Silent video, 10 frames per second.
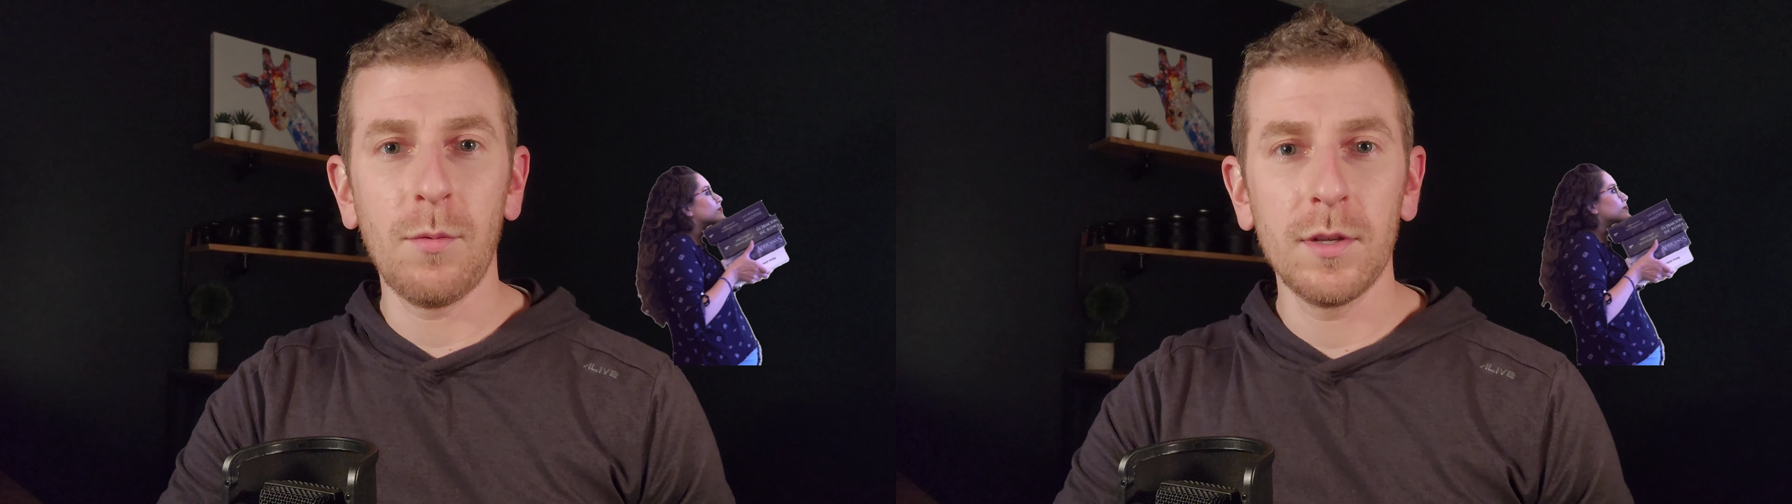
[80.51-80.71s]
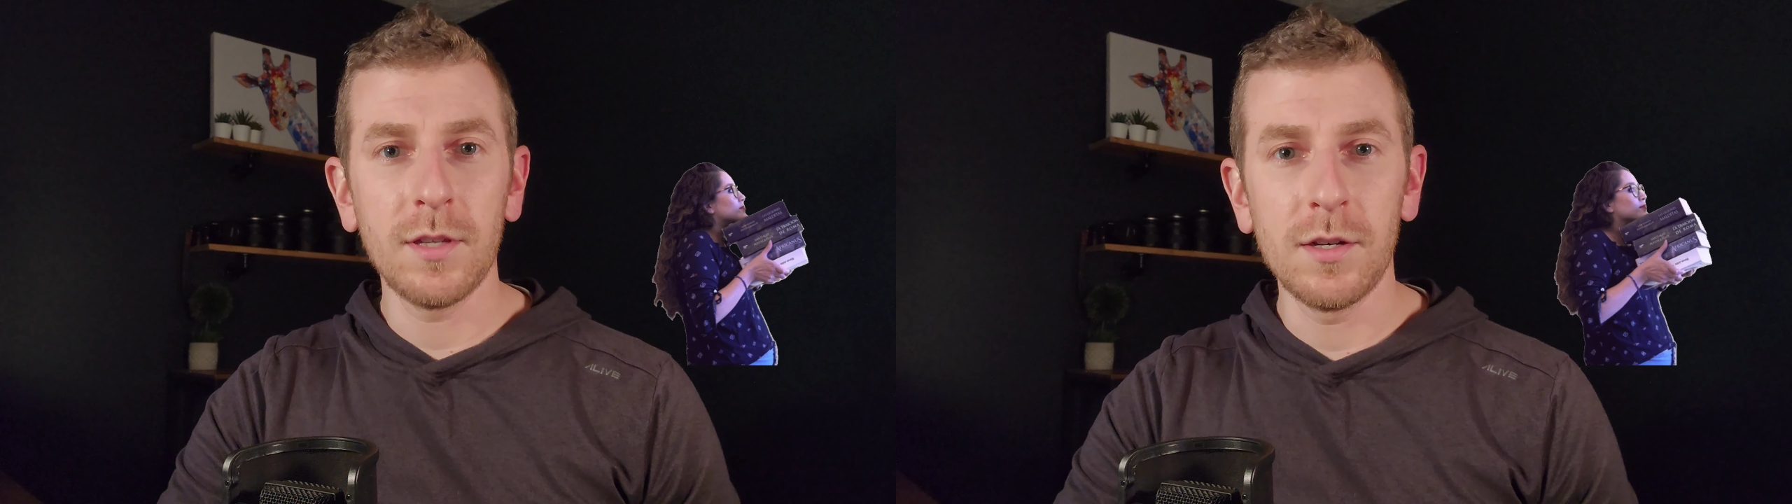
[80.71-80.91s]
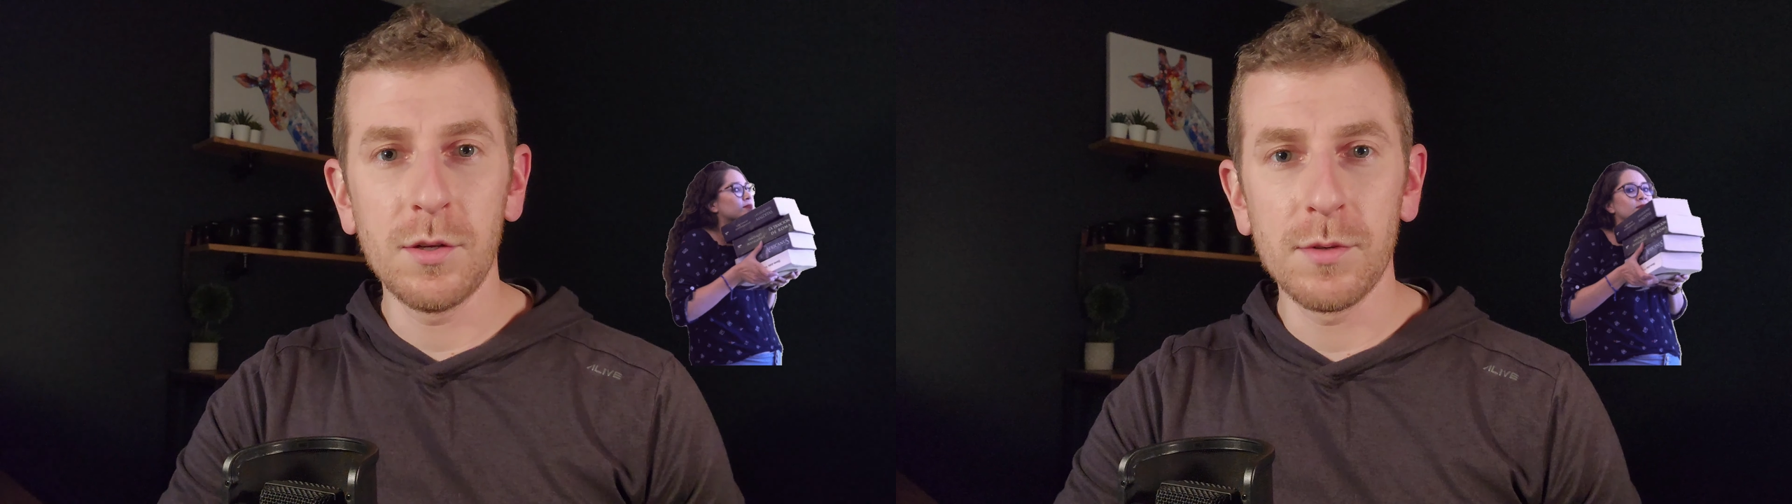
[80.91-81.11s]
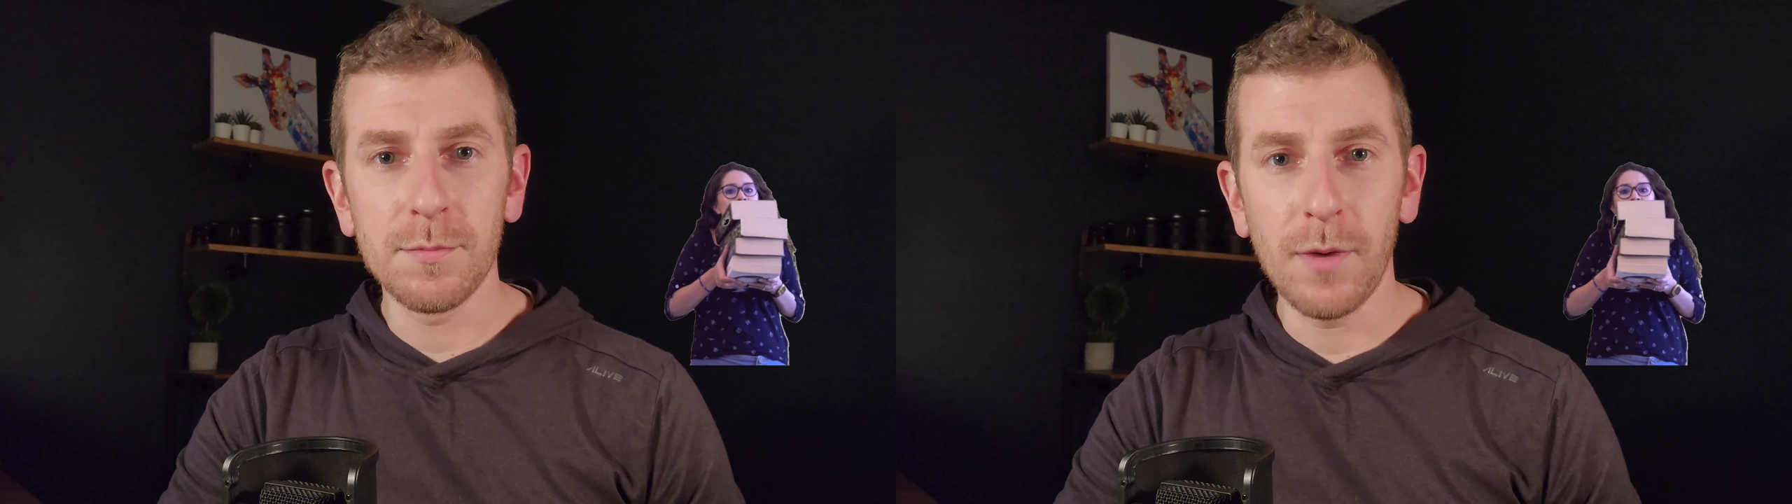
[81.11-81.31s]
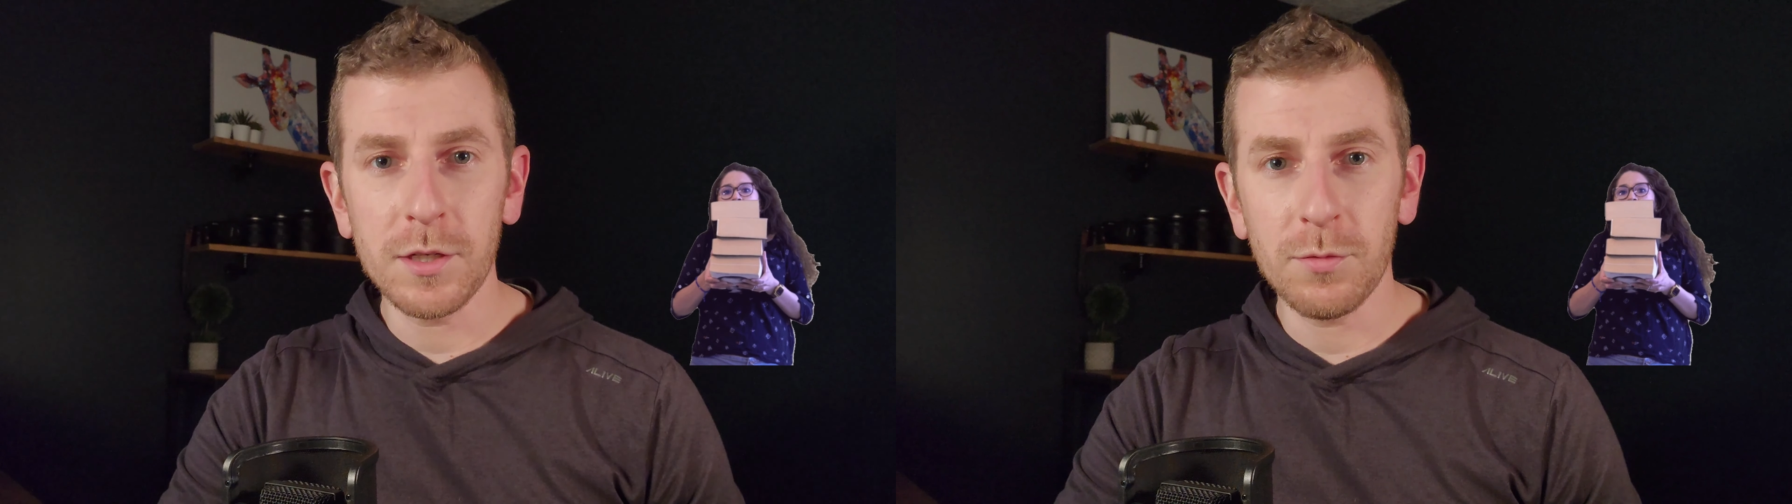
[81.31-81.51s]
I wanted to do as
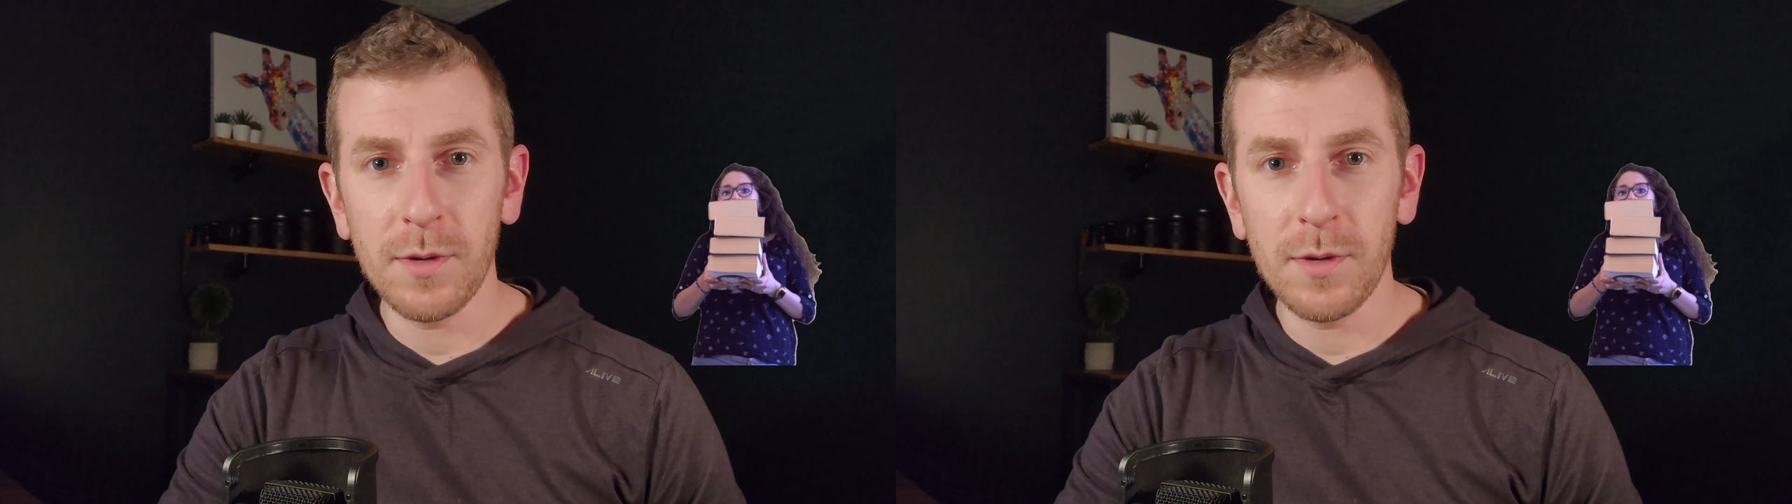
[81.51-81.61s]
much